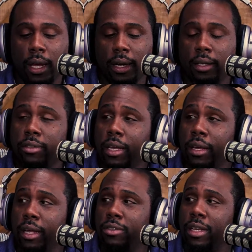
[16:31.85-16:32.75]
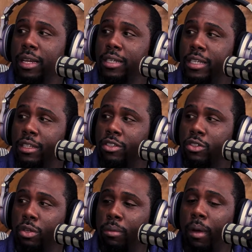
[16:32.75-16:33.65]
in Isaiah is
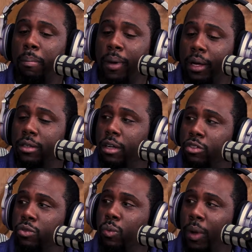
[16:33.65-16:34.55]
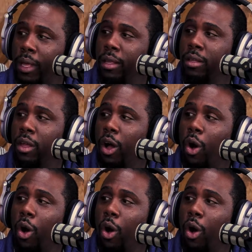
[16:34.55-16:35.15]
conditional upon us waiting